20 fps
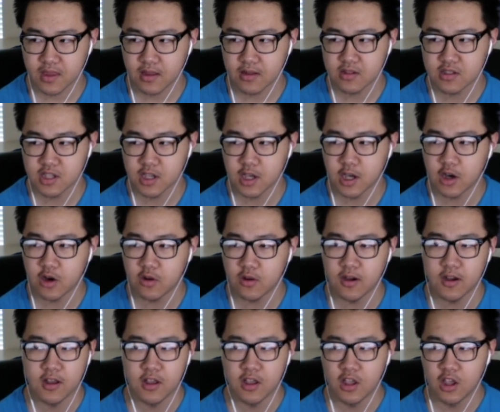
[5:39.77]

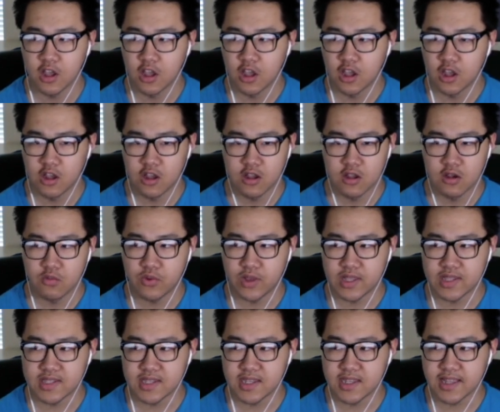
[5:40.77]
so we
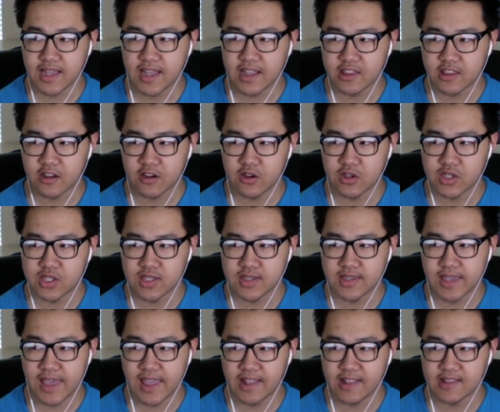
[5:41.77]
see that there's
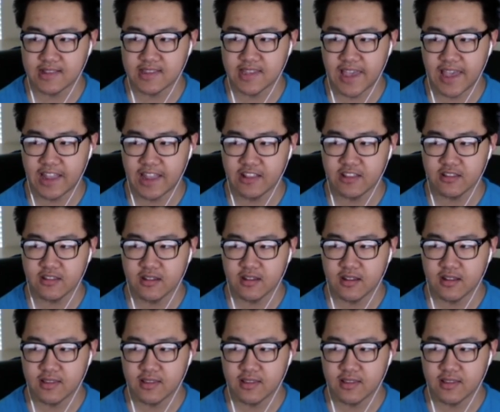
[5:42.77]
10.10.